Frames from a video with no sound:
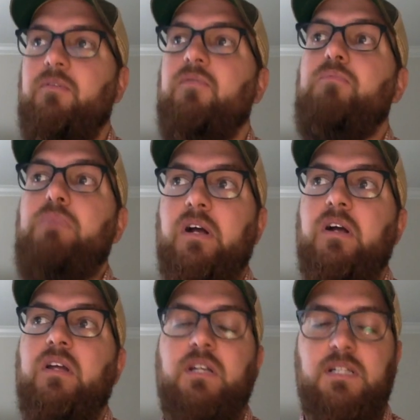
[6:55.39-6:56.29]
of
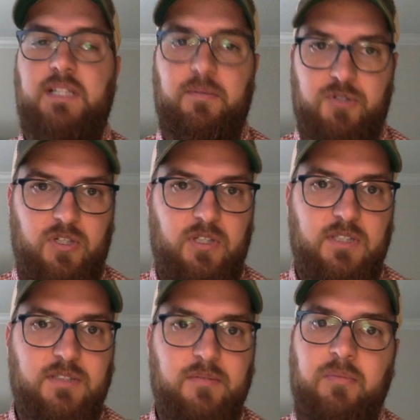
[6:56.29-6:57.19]
American
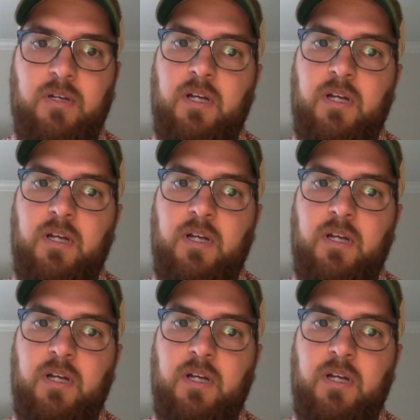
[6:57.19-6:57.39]
exceptionalism.